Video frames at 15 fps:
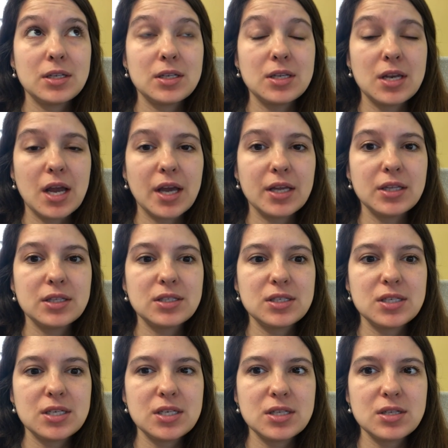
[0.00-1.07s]

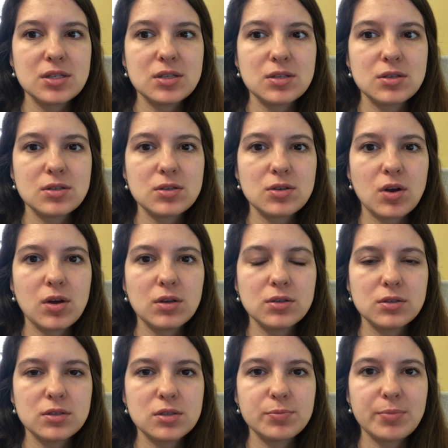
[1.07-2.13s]
nineteen
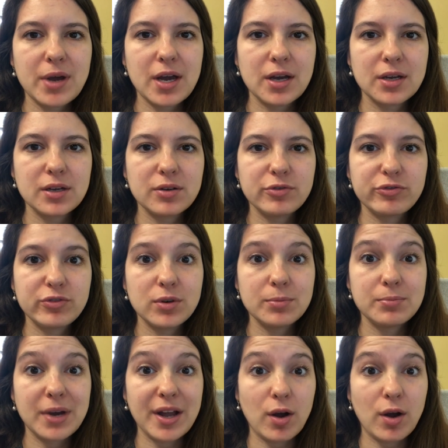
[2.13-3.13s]
dollars back from my